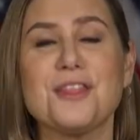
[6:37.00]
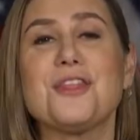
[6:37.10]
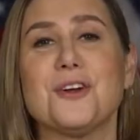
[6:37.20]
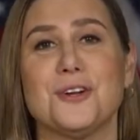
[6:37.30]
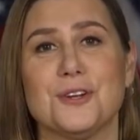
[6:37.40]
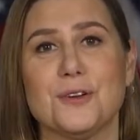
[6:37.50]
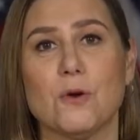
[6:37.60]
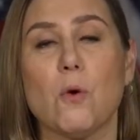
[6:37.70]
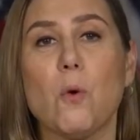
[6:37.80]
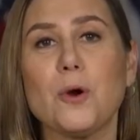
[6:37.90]
Third,
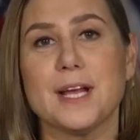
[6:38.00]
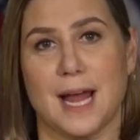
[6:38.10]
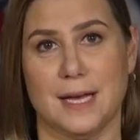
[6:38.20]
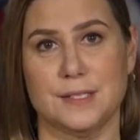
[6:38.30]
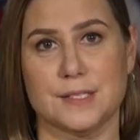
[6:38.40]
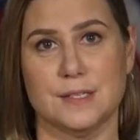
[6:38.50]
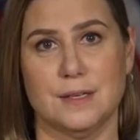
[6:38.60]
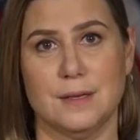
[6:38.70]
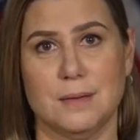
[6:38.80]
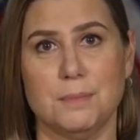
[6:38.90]
organize.
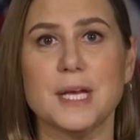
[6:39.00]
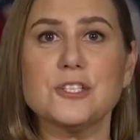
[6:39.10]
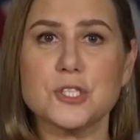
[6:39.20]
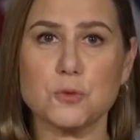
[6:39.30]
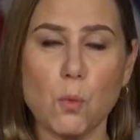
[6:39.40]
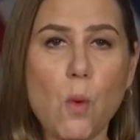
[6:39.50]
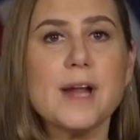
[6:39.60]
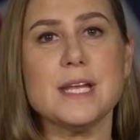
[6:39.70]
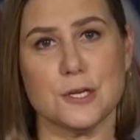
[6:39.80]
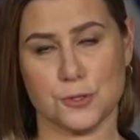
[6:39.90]
Pick just
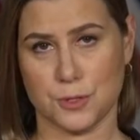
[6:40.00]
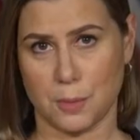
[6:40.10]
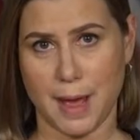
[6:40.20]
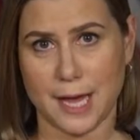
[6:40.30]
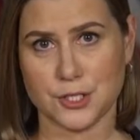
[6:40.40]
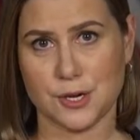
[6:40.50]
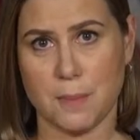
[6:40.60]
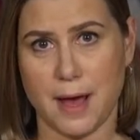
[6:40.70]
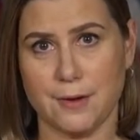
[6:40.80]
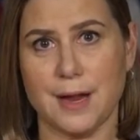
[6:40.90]
one issue you're passionate
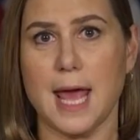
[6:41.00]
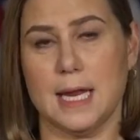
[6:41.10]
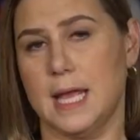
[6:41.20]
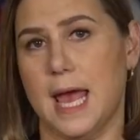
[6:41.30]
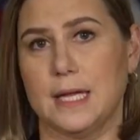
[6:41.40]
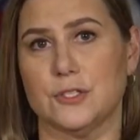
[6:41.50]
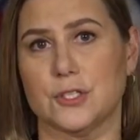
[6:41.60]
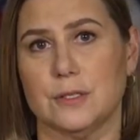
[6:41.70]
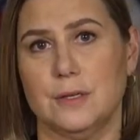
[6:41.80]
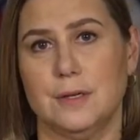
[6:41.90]
about and engage.
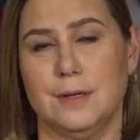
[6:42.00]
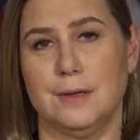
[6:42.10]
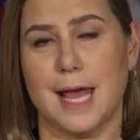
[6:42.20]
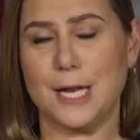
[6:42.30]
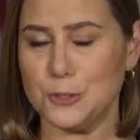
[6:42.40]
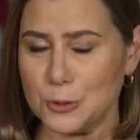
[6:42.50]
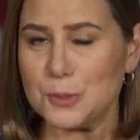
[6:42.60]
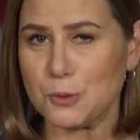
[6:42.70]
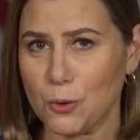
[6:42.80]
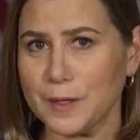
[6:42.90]
And doom
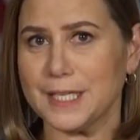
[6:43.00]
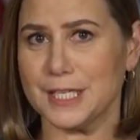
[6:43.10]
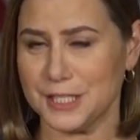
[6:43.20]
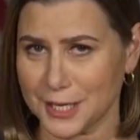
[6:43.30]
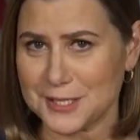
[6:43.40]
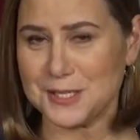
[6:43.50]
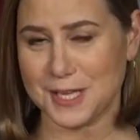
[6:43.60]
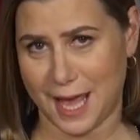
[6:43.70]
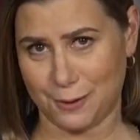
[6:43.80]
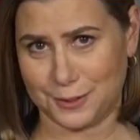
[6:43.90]
scrolling doesn't
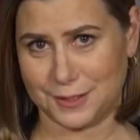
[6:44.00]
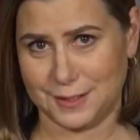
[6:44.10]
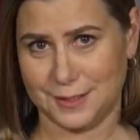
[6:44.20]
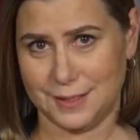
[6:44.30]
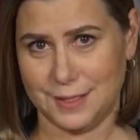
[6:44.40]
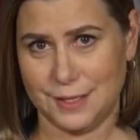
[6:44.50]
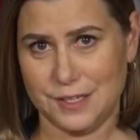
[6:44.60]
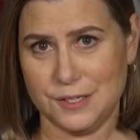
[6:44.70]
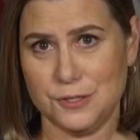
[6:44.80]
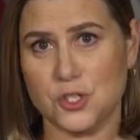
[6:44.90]
count.
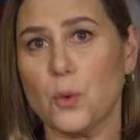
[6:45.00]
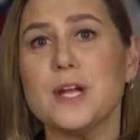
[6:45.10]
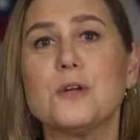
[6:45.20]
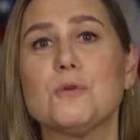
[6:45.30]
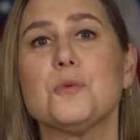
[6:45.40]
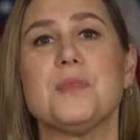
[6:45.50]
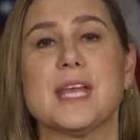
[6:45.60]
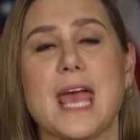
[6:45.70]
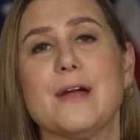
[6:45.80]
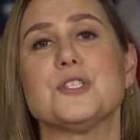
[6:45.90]
Join a group that
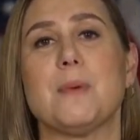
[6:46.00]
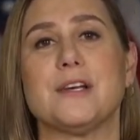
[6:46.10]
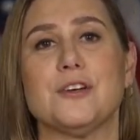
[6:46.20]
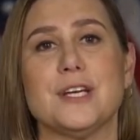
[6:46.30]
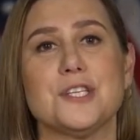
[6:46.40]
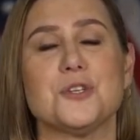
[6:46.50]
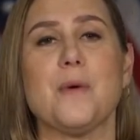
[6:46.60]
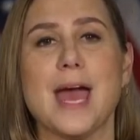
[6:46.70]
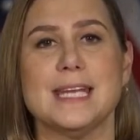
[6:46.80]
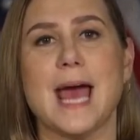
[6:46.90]
cares about your issue
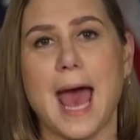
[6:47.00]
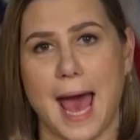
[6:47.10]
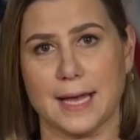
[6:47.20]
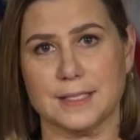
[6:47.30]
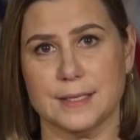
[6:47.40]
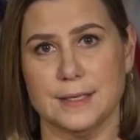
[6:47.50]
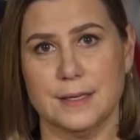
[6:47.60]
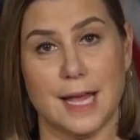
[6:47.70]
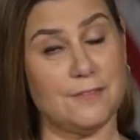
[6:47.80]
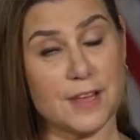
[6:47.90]
and act.
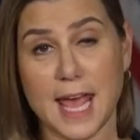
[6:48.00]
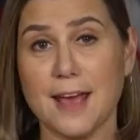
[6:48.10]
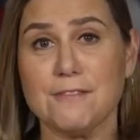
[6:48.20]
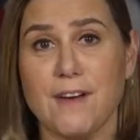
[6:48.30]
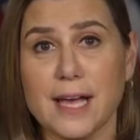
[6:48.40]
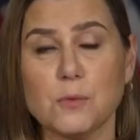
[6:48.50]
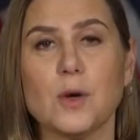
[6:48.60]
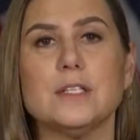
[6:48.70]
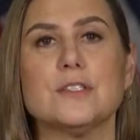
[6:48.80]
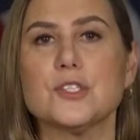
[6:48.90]
And if you can't find
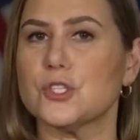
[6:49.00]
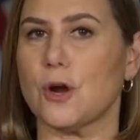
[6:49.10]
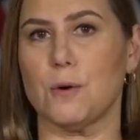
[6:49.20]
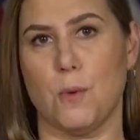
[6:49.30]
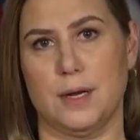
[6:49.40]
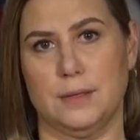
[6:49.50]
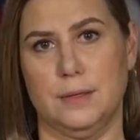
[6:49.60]
one, start one.